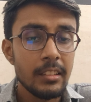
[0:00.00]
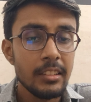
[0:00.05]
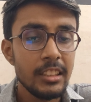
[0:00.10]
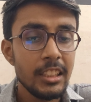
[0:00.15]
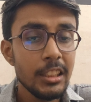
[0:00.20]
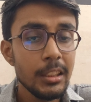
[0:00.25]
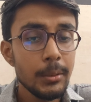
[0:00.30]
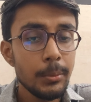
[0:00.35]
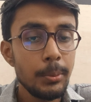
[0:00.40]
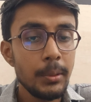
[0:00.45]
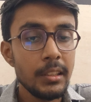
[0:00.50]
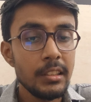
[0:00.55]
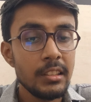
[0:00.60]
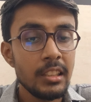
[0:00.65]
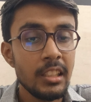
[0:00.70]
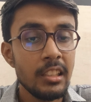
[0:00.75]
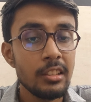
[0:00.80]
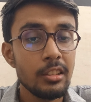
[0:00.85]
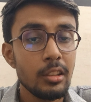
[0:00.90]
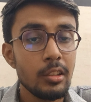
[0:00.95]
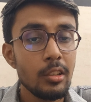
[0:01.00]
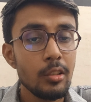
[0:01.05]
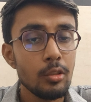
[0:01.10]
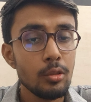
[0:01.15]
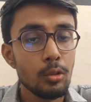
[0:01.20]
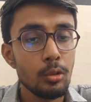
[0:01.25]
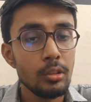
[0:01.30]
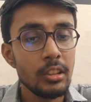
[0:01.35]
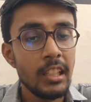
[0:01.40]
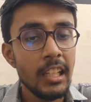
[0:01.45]
these features.
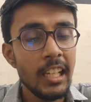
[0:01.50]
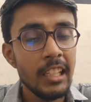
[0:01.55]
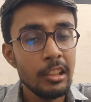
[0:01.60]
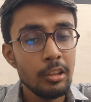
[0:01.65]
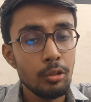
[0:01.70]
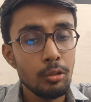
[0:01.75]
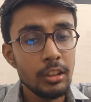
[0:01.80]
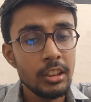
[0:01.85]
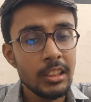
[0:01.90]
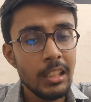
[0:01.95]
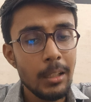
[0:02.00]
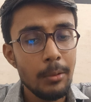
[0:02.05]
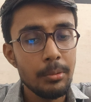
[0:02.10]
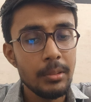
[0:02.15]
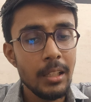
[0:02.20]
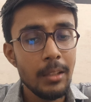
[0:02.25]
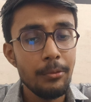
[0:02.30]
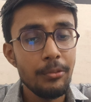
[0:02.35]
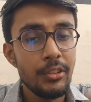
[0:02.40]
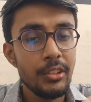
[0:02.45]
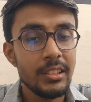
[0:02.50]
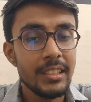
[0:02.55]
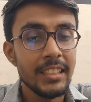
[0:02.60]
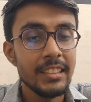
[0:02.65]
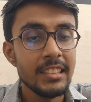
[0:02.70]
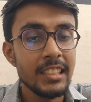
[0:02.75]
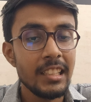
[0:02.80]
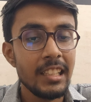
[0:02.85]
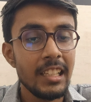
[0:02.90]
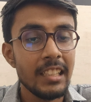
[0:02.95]
So next two steps are
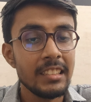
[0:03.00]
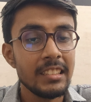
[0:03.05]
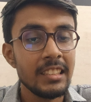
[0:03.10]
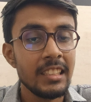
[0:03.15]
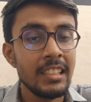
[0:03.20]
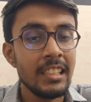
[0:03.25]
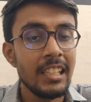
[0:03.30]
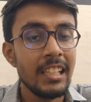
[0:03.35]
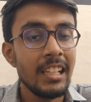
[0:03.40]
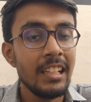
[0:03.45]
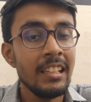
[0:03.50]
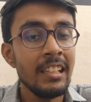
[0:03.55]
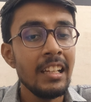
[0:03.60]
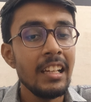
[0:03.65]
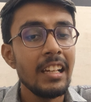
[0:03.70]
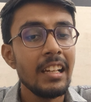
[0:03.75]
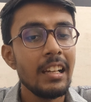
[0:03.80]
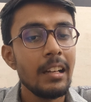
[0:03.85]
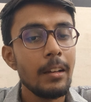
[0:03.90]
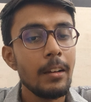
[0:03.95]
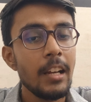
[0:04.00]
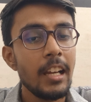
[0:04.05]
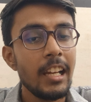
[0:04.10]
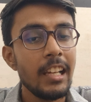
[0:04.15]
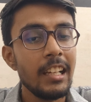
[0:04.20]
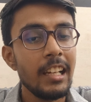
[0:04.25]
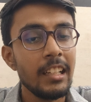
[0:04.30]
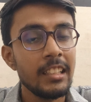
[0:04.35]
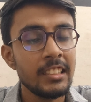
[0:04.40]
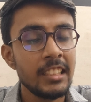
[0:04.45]
feature selection and
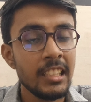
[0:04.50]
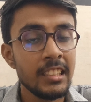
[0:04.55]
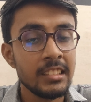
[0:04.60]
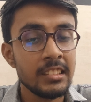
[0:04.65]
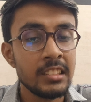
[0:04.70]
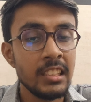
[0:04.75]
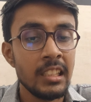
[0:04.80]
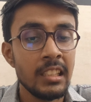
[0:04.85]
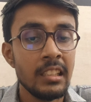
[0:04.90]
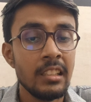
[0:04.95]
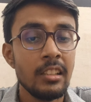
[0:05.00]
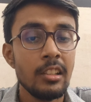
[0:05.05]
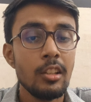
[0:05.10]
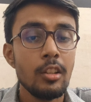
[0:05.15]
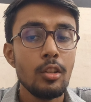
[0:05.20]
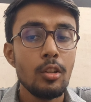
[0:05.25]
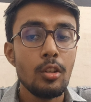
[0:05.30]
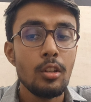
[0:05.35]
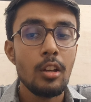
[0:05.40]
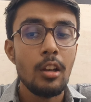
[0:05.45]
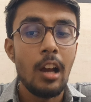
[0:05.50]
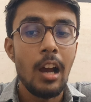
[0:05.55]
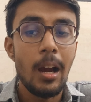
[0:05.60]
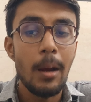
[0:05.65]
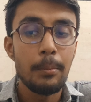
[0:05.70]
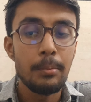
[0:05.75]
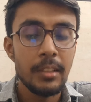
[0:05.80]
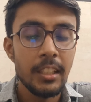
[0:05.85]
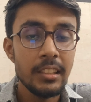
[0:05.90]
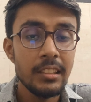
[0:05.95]
extraction.
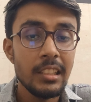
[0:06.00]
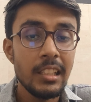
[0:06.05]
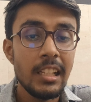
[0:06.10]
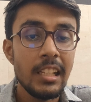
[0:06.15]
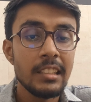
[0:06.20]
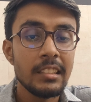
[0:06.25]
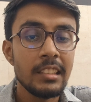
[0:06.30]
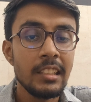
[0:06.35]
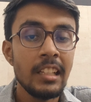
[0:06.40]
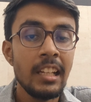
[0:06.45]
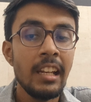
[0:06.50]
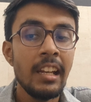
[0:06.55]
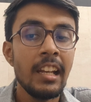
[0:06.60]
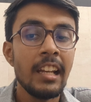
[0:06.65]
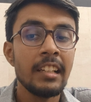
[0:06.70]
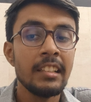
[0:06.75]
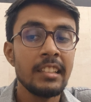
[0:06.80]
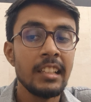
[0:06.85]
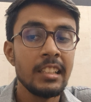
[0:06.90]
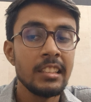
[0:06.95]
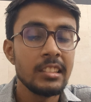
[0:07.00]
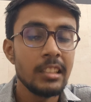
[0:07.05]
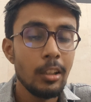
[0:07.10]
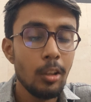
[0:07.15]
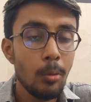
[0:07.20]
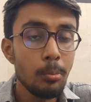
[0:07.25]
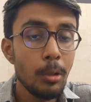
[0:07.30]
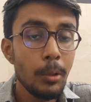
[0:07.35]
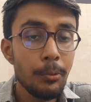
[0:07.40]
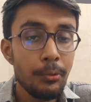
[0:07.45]
After selection and
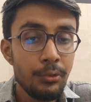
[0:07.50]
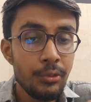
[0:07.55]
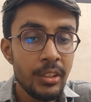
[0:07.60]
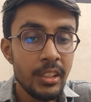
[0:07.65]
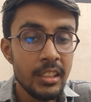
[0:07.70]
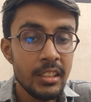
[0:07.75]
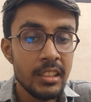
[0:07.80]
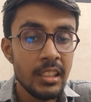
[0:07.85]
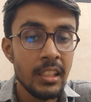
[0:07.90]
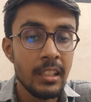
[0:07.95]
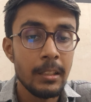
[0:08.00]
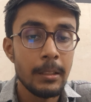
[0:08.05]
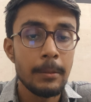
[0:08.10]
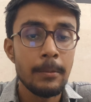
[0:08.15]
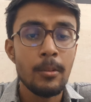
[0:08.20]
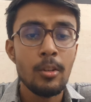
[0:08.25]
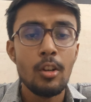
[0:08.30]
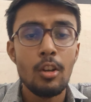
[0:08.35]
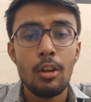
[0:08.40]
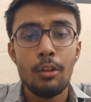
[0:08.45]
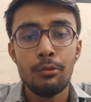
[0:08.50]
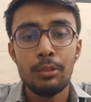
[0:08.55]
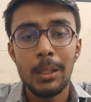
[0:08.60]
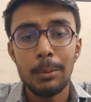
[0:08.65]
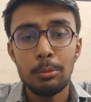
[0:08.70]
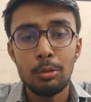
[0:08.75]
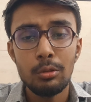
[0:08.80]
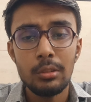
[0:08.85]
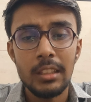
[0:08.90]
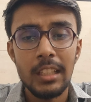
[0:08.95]
extraction of the feature, we
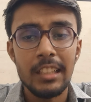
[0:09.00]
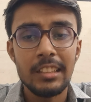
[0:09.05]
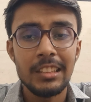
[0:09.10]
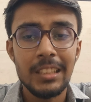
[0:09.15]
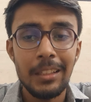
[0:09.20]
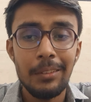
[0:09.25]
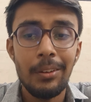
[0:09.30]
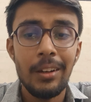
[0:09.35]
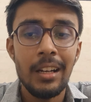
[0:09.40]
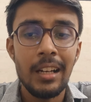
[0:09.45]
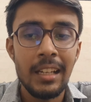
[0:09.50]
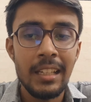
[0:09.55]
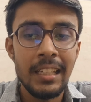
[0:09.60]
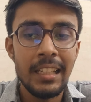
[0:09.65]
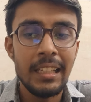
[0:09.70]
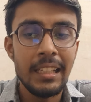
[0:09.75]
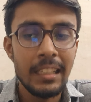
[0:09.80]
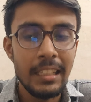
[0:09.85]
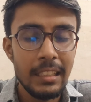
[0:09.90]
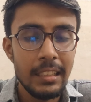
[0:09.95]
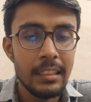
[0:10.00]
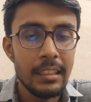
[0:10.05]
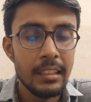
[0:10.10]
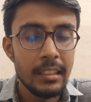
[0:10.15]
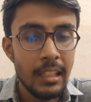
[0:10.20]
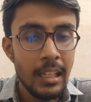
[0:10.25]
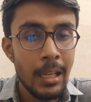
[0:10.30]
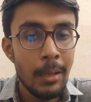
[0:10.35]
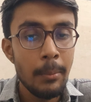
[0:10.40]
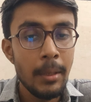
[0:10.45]
have to classify
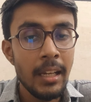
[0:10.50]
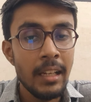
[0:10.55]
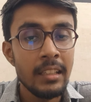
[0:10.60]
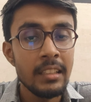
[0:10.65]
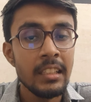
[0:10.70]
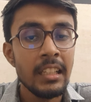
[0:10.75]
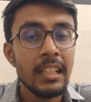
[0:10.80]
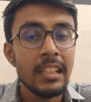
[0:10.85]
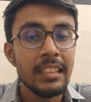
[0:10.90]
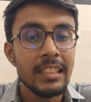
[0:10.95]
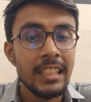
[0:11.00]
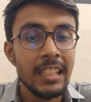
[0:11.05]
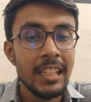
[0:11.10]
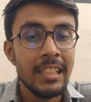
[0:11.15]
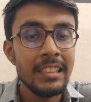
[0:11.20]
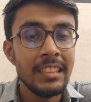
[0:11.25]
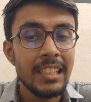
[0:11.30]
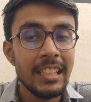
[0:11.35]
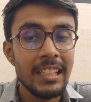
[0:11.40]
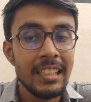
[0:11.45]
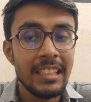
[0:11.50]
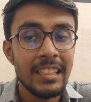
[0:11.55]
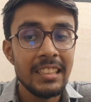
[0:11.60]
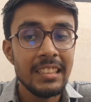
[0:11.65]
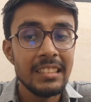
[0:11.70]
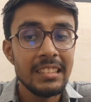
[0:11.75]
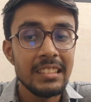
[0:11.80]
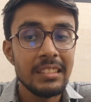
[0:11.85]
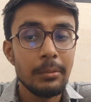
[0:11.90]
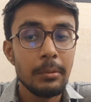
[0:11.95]
them as k
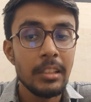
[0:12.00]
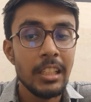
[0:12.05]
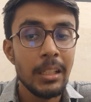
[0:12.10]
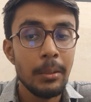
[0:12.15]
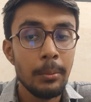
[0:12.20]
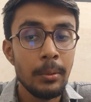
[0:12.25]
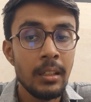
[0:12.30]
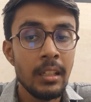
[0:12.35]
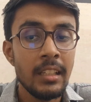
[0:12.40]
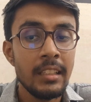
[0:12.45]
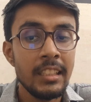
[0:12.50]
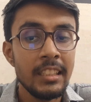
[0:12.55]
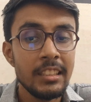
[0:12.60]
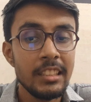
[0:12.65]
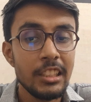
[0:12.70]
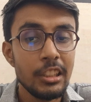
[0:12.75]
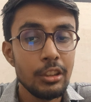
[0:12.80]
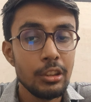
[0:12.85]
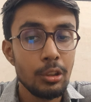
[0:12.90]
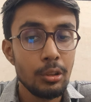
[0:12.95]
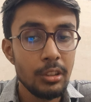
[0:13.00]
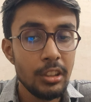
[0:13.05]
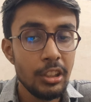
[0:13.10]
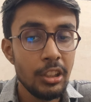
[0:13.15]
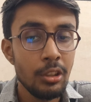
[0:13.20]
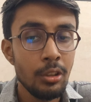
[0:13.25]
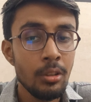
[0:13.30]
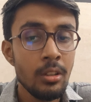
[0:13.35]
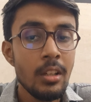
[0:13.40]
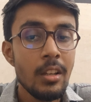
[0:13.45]
nearest neighbor, decisive
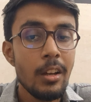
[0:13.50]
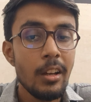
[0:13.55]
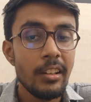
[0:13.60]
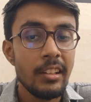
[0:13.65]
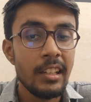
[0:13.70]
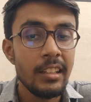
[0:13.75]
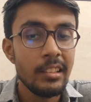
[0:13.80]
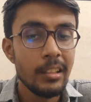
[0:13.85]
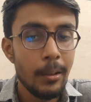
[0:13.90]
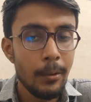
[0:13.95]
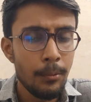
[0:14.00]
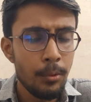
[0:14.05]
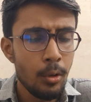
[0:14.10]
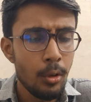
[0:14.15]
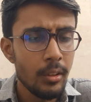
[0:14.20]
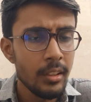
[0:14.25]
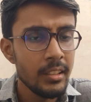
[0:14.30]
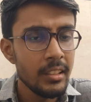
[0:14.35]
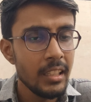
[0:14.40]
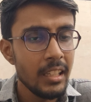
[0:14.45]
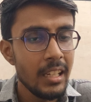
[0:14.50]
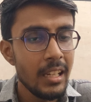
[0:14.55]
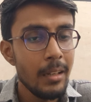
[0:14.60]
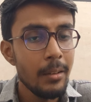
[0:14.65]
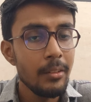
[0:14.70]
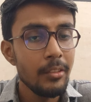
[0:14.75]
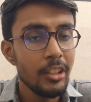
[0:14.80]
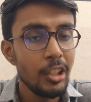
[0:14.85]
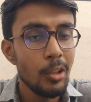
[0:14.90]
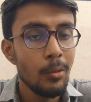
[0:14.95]
true, random forest,
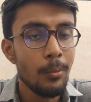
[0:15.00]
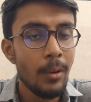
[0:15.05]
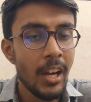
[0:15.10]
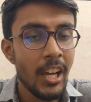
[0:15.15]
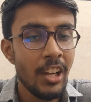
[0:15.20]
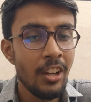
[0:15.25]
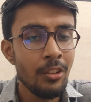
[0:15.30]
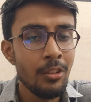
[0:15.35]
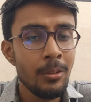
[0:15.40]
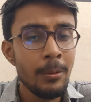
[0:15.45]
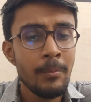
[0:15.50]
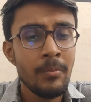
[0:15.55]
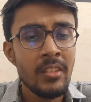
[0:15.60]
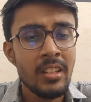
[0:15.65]
and nearby.